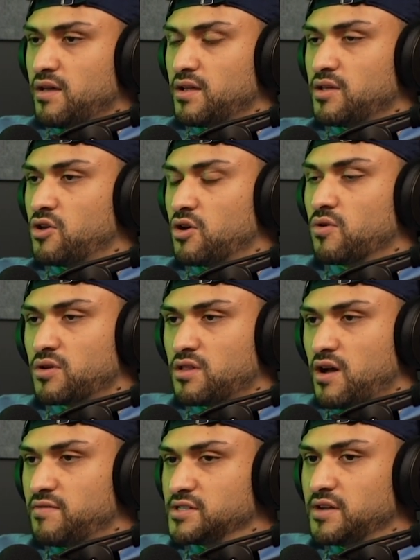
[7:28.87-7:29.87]
you're going to
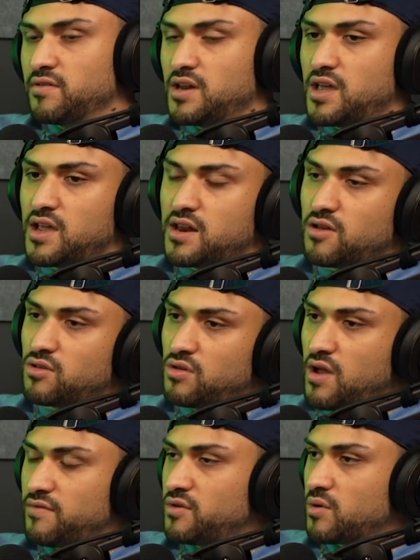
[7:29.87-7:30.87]
the office every day, and now
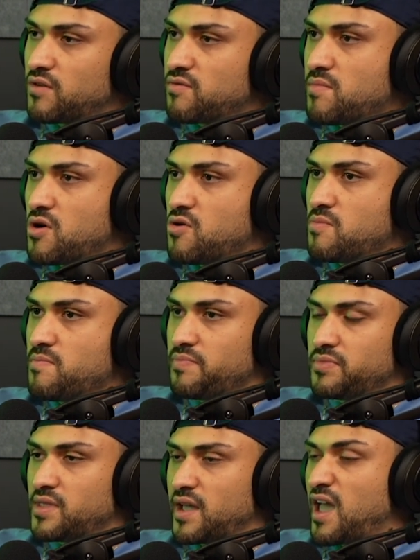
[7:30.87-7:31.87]
you have to work from home.
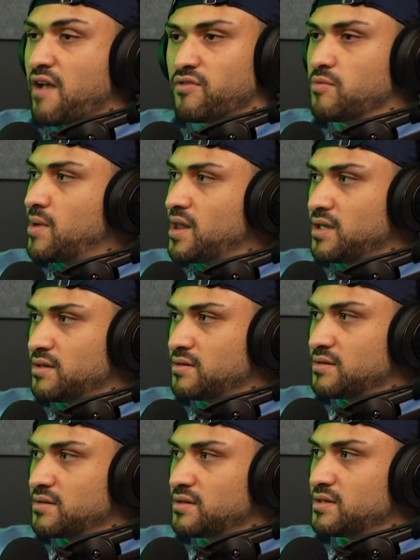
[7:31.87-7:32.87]
Like everybody,
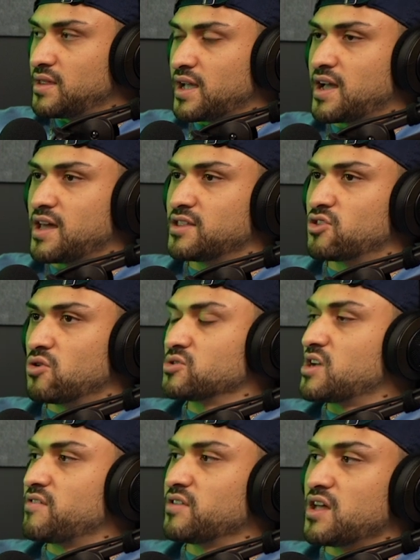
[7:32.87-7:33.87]
that kind of
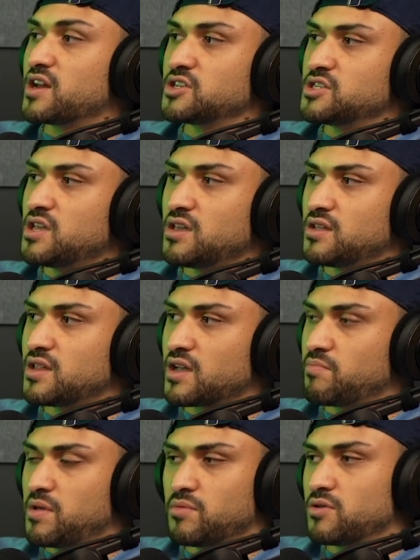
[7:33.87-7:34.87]
throws off a lot of shit.
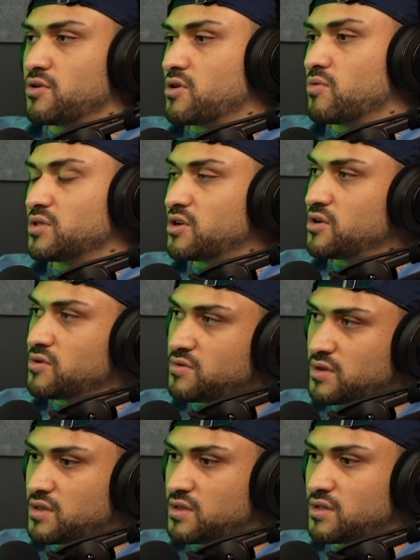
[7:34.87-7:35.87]
Like people don't know what they're
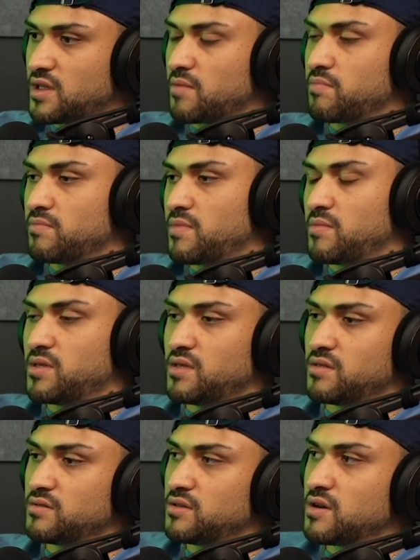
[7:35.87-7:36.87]
doing. Like
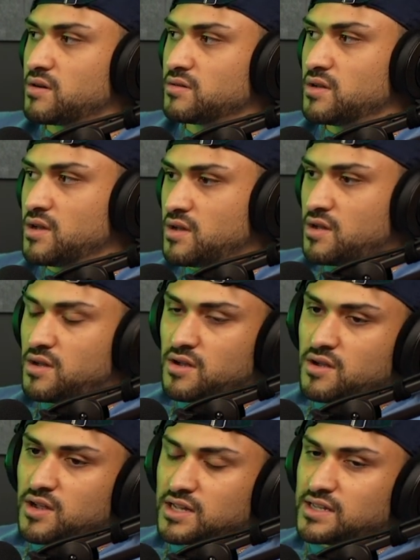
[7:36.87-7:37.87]
maybe
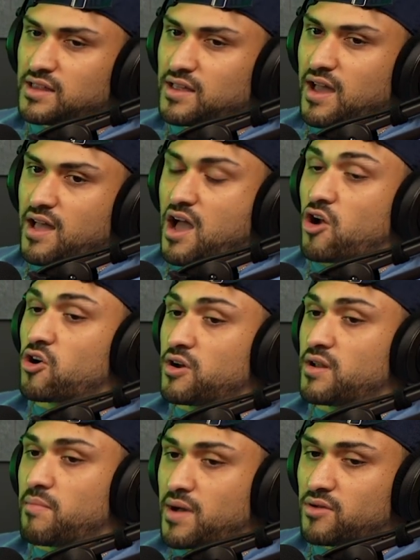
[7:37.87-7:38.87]
because I
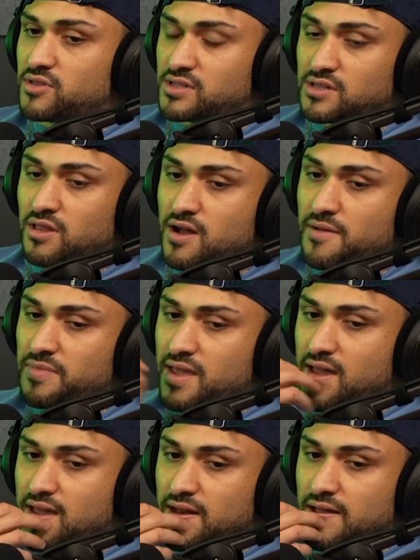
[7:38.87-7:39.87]
heard about this a lot,
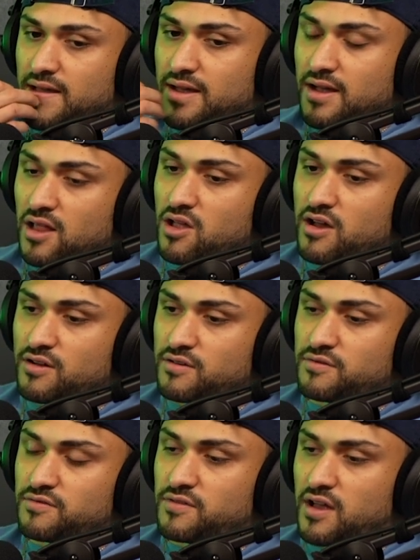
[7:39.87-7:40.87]
that a lot
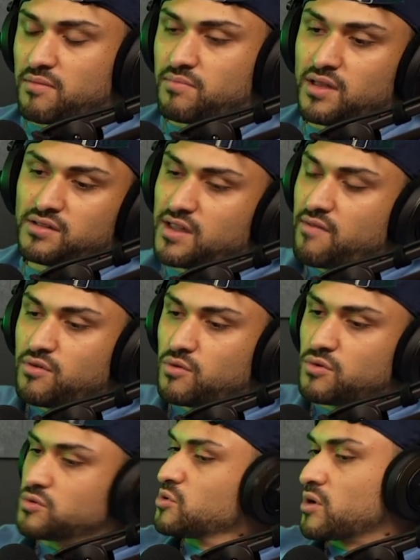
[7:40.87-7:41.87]
of basically
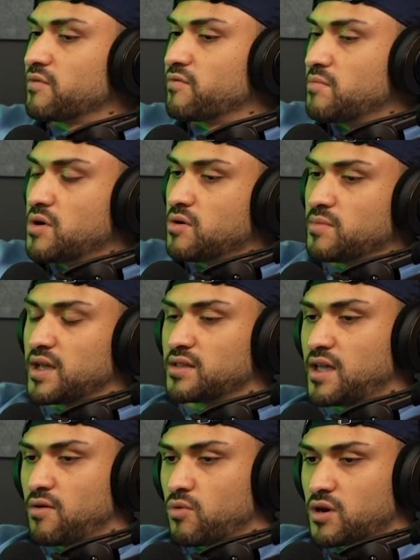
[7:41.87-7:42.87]
everyone was working from home,
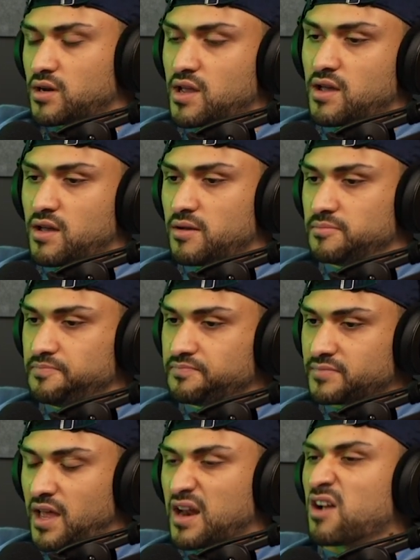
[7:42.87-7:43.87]
like that worked at
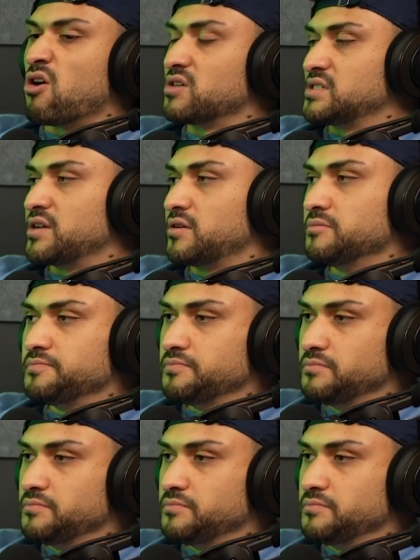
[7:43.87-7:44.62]
a call center,